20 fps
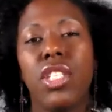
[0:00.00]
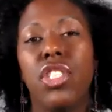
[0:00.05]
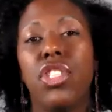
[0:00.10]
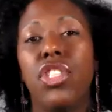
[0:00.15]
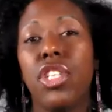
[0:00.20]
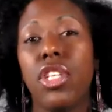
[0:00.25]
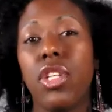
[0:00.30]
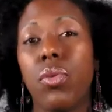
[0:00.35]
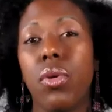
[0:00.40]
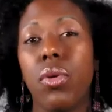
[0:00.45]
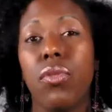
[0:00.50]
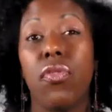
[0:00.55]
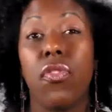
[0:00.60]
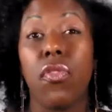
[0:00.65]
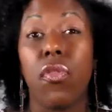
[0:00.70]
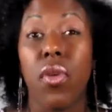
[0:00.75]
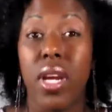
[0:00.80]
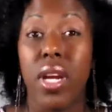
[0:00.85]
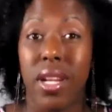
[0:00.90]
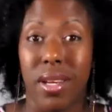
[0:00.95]
general
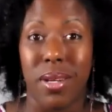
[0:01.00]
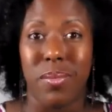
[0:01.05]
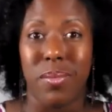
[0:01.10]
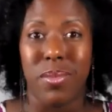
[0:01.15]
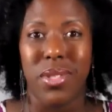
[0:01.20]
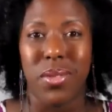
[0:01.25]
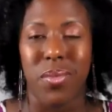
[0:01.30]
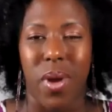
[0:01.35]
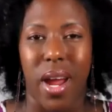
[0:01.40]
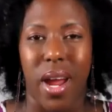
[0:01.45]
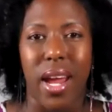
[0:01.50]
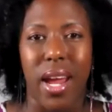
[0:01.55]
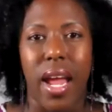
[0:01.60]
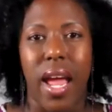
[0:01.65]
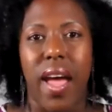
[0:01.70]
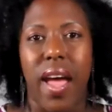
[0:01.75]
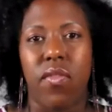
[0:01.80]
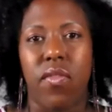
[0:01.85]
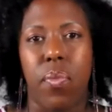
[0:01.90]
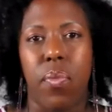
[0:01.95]
freedoms,
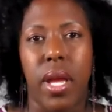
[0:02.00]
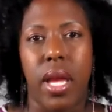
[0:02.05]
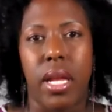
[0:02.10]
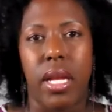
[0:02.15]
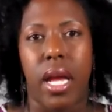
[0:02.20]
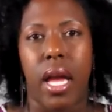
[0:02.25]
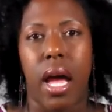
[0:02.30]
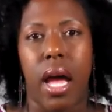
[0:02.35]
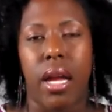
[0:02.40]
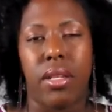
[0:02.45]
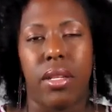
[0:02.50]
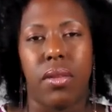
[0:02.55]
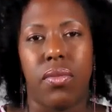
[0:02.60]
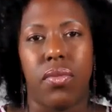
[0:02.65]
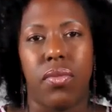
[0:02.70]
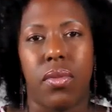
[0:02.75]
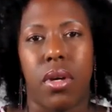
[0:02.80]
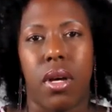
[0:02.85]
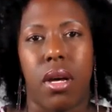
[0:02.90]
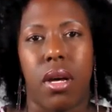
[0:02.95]
right, have been kind
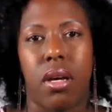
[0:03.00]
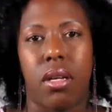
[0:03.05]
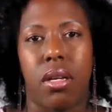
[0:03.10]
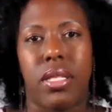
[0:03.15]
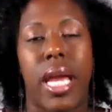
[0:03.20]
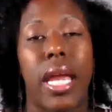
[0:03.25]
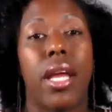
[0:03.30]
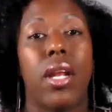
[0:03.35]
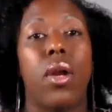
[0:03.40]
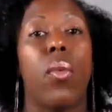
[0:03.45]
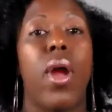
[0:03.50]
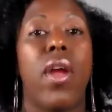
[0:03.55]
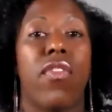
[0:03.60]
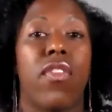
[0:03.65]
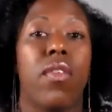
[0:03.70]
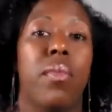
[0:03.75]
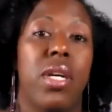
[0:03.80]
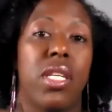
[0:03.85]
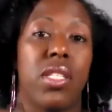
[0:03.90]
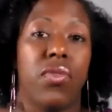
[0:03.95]
of taken away
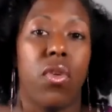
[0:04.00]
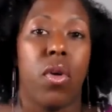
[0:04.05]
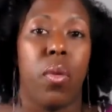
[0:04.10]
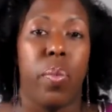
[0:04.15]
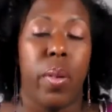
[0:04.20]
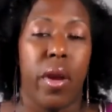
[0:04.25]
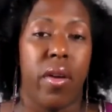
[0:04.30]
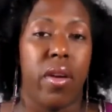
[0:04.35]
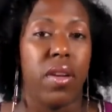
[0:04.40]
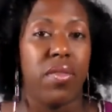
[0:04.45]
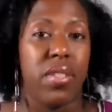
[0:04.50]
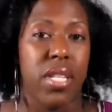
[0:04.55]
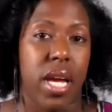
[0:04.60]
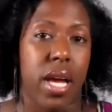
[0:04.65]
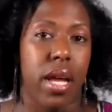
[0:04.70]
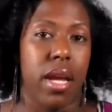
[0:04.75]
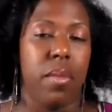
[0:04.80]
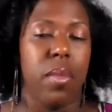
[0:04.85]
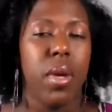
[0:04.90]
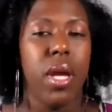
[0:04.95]
from us for a period of
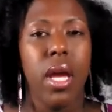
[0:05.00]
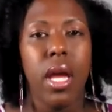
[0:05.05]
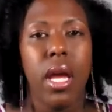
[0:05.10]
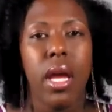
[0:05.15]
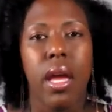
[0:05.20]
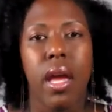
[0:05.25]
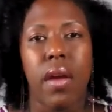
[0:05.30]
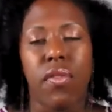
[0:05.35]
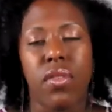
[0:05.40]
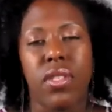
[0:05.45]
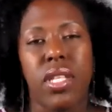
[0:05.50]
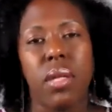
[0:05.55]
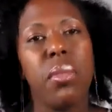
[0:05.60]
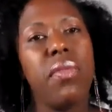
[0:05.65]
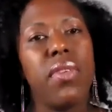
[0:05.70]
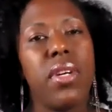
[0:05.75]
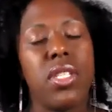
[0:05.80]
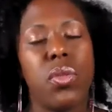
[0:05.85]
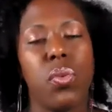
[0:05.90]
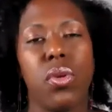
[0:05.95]
time. And for some
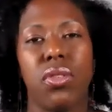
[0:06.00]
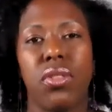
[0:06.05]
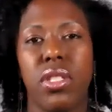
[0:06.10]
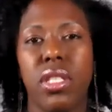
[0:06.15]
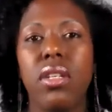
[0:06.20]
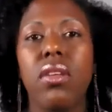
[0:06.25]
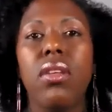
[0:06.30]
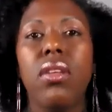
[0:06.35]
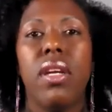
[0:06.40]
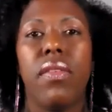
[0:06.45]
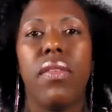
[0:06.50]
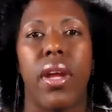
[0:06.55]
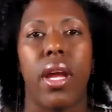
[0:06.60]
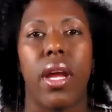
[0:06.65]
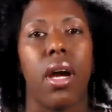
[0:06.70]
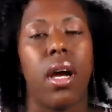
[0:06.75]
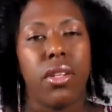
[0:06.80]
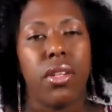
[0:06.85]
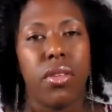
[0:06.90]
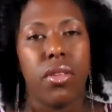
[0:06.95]
of us, we're still
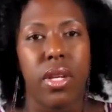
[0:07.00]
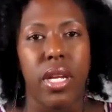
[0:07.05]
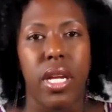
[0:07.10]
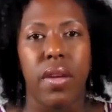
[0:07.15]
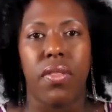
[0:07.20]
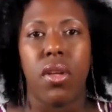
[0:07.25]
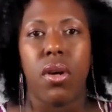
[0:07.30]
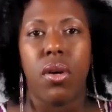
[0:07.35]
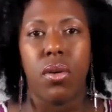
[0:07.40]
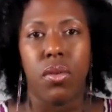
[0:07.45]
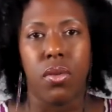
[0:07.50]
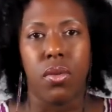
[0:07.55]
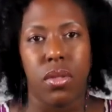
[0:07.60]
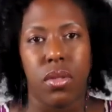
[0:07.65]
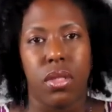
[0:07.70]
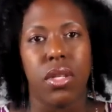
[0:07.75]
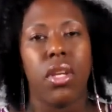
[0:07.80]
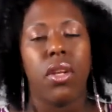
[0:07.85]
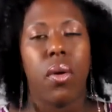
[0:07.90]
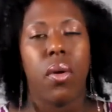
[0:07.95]
living underneath
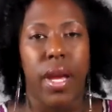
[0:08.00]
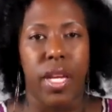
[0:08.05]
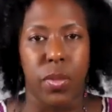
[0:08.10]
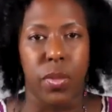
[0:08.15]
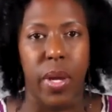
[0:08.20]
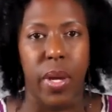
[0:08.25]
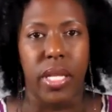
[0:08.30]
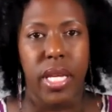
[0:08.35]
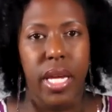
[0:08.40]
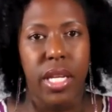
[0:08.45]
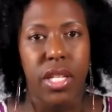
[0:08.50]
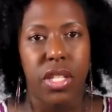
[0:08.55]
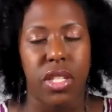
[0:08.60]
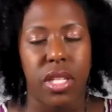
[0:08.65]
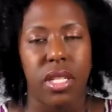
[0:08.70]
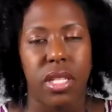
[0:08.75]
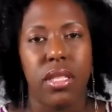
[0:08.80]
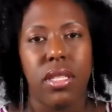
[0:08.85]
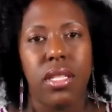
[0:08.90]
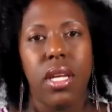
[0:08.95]
those,
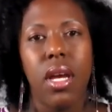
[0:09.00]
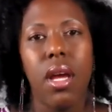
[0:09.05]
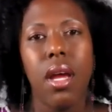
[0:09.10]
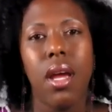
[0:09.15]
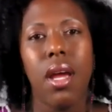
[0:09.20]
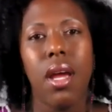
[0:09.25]
expectations.